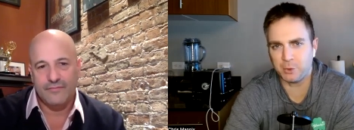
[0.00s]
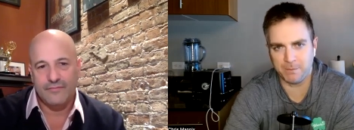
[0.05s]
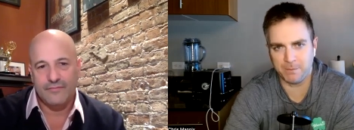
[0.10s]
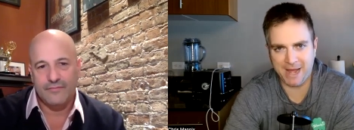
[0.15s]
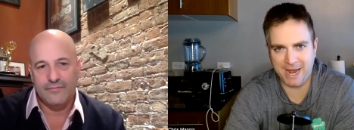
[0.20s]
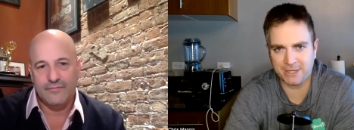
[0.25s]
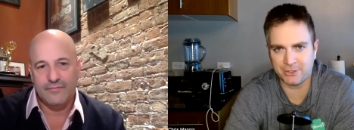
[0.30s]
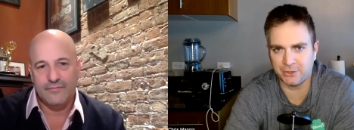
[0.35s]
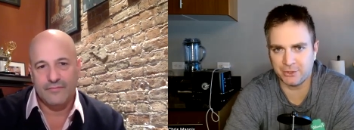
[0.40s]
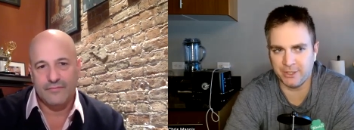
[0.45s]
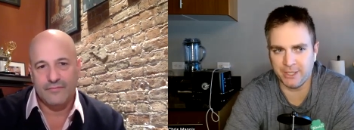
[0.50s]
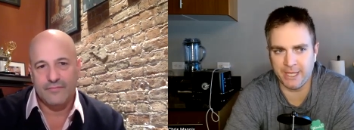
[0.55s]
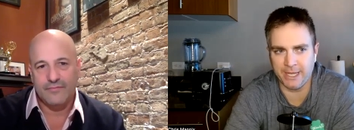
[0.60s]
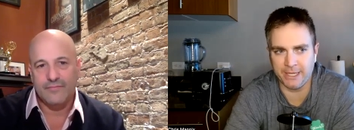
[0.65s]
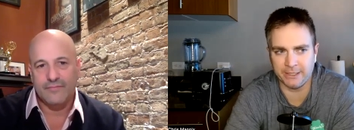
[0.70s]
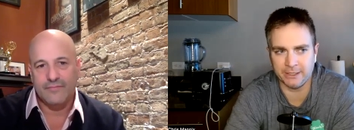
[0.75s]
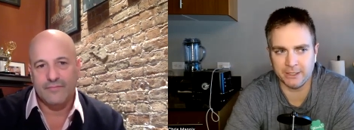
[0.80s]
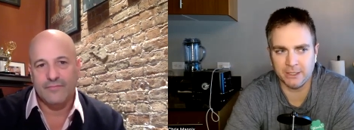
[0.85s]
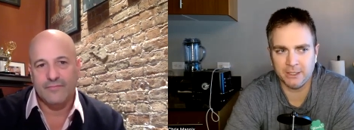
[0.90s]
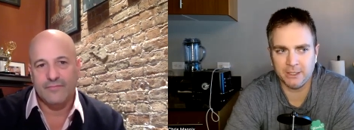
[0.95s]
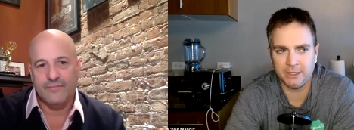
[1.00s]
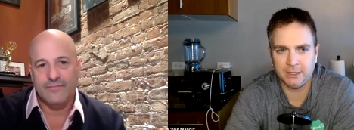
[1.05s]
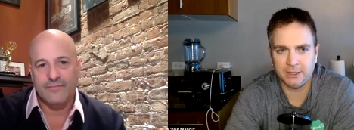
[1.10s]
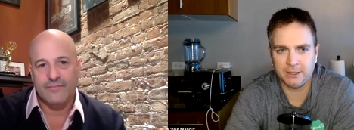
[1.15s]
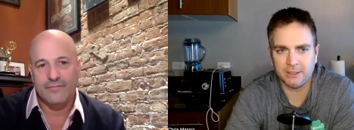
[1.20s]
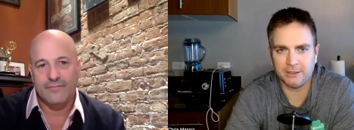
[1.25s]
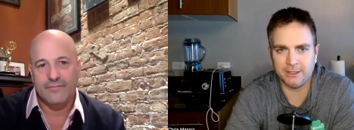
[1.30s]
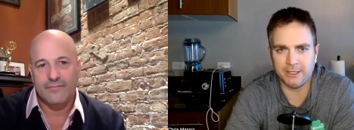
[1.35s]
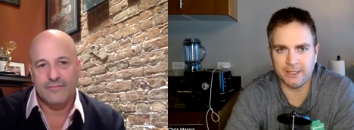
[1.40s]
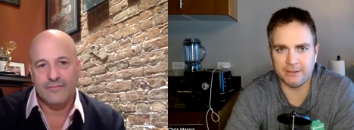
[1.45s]
Speaker 1: to imagine that
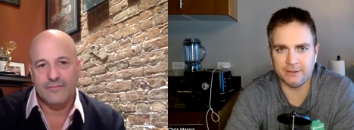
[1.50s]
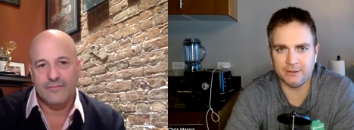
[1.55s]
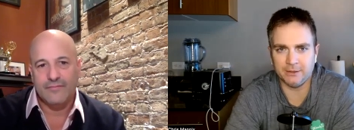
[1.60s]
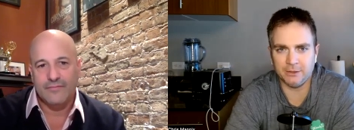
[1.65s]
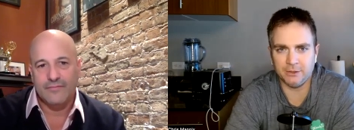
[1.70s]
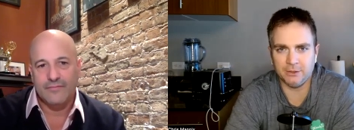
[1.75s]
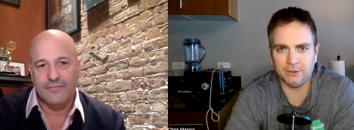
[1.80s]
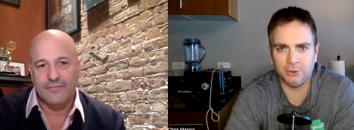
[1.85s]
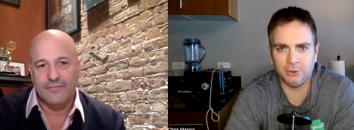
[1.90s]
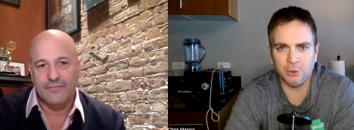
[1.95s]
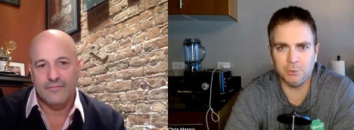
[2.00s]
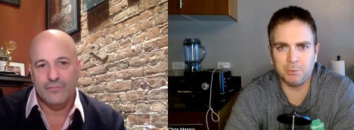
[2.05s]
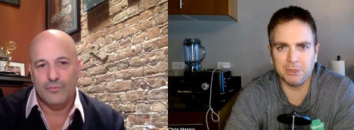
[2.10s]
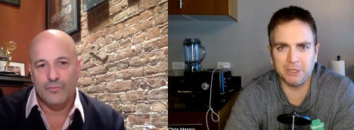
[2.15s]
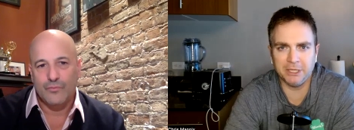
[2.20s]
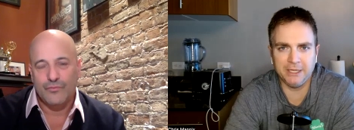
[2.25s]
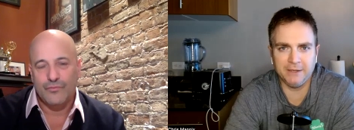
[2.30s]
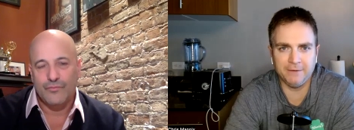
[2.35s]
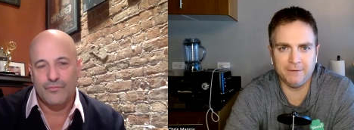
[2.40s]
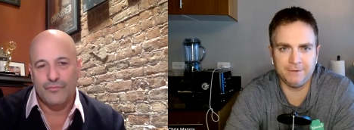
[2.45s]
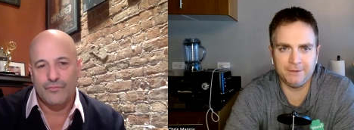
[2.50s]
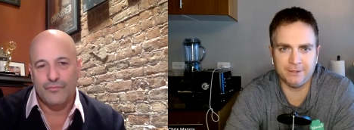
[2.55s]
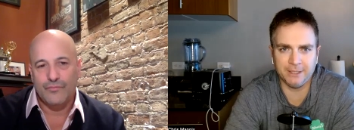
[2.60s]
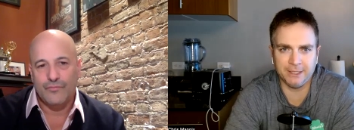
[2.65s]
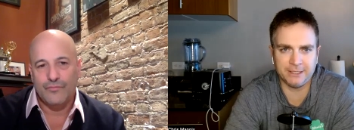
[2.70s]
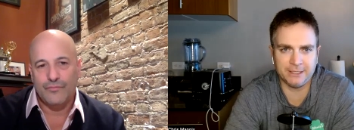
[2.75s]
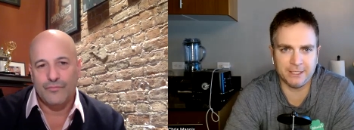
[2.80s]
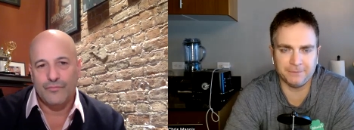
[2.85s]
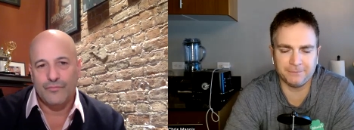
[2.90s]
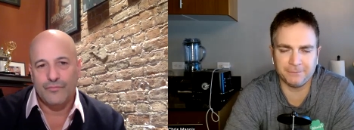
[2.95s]
that you believed
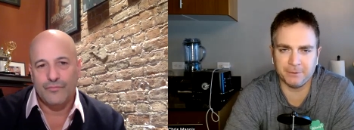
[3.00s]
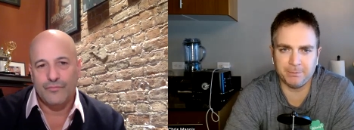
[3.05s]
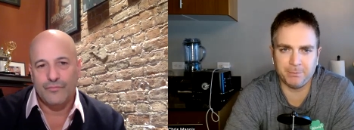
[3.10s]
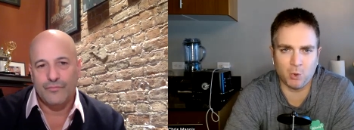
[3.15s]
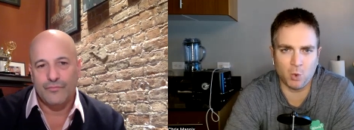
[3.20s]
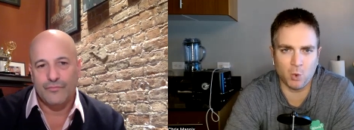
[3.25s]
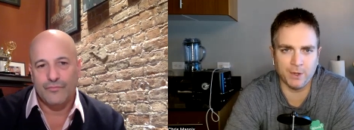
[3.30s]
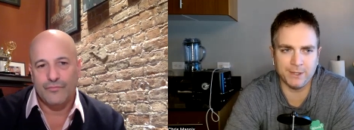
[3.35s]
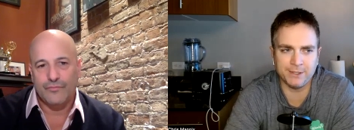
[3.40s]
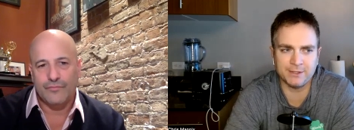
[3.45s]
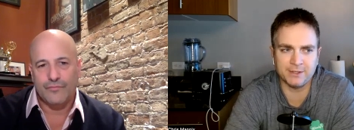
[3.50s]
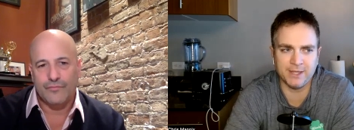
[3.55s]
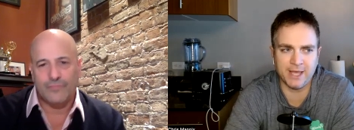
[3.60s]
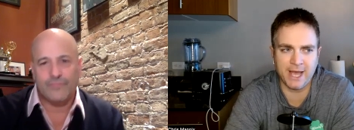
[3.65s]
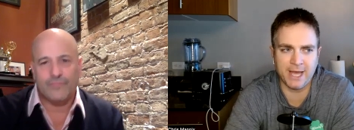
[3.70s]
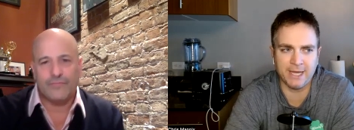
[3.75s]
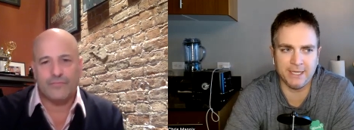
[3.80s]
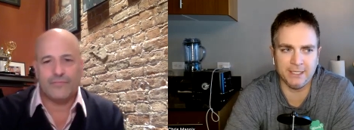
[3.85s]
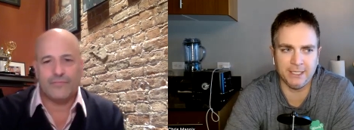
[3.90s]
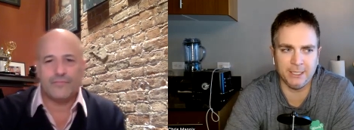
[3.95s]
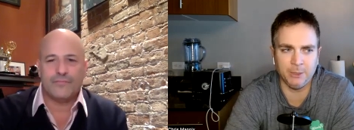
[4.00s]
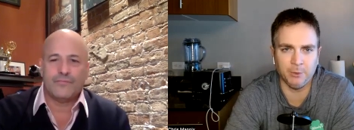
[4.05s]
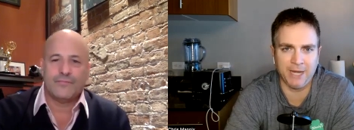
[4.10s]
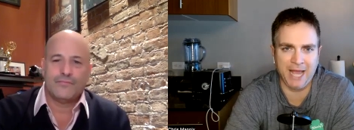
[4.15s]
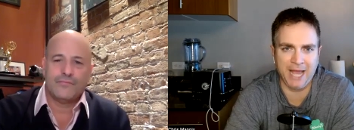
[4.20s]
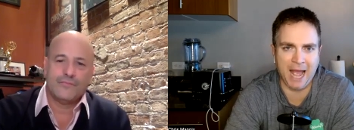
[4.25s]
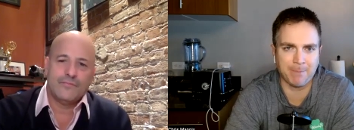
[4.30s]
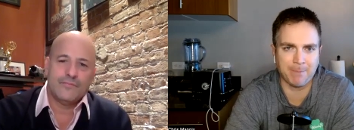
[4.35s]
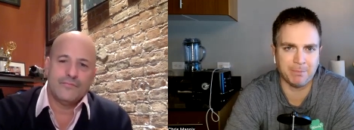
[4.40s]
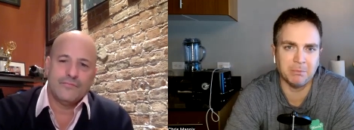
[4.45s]
at different points that it would
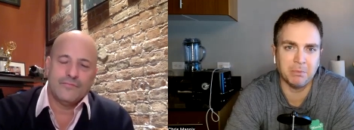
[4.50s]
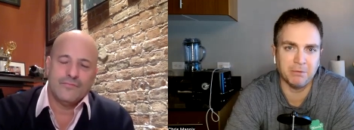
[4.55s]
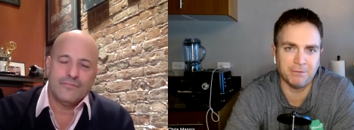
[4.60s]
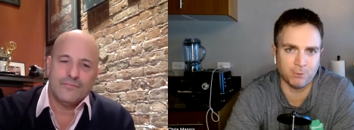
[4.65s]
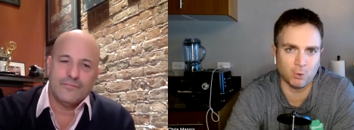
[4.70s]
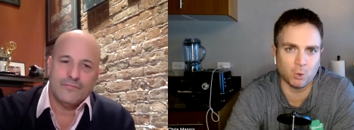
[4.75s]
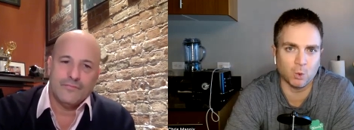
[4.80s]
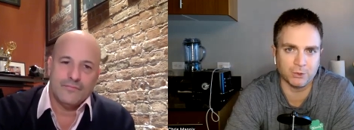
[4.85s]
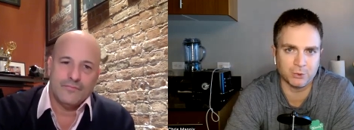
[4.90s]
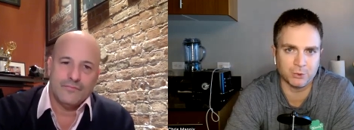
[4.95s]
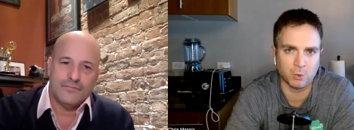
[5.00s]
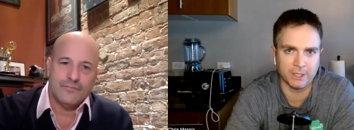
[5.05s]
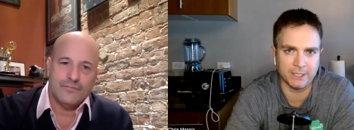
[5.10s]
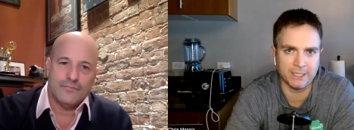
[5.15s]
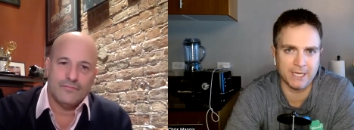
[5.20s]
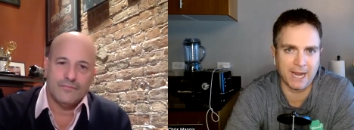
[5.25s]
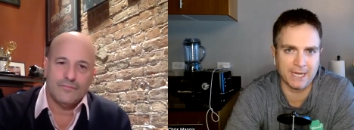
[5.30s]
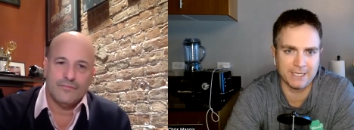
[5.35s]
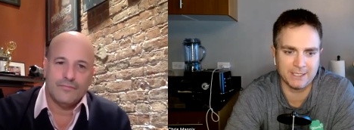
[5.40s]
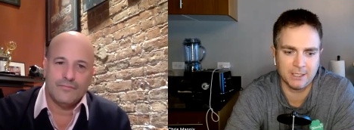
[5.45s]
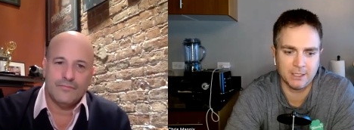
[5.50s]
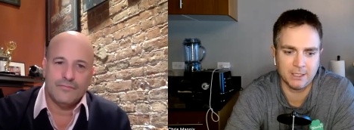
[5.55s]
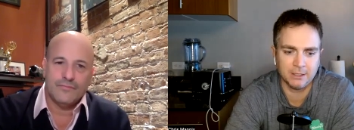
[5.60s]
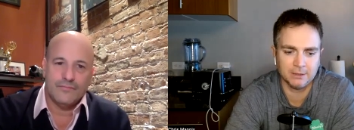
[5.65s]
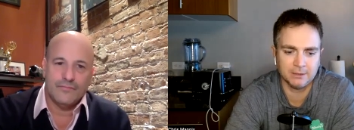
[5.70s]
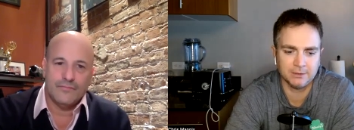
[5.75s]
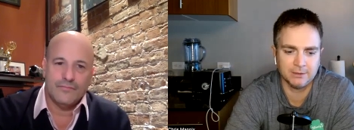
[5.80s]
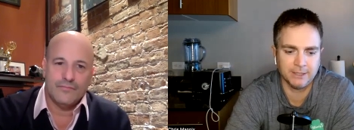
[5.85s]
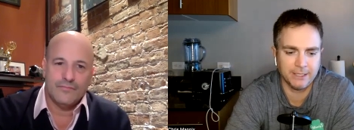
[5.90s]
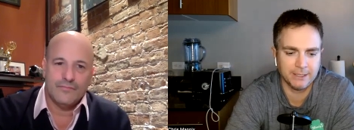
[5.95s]
happen before 2019.
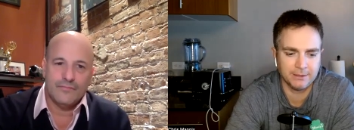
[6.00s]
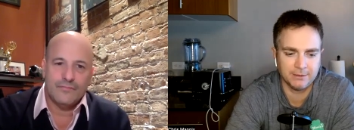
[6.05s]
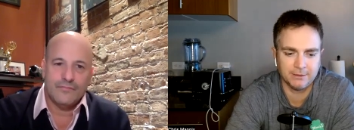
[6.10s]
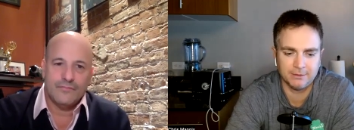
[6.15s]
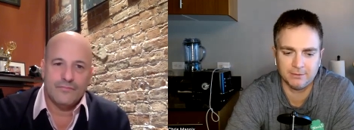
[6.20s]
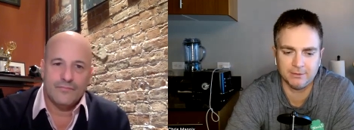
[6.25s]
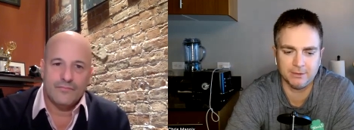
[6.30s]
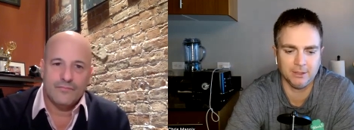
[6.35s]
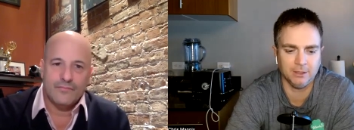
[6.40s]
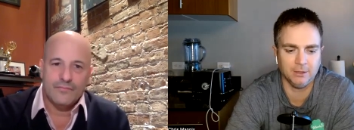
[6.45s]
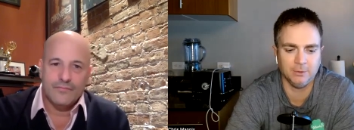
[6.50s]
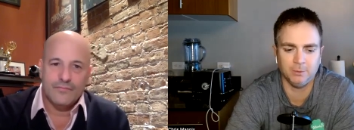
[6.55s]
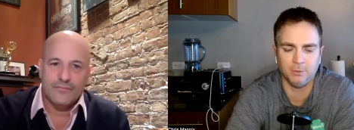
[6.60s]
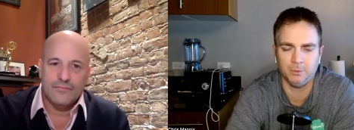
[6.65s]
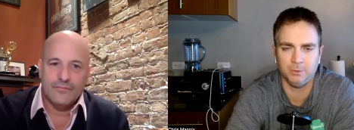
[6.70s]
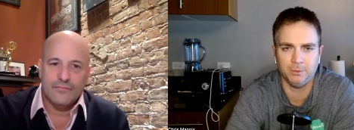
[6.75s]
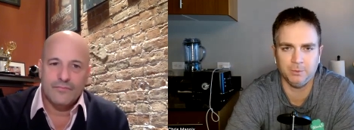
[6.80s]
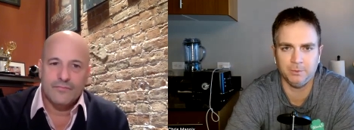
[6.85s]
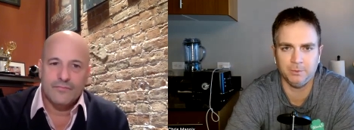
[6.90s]
That you know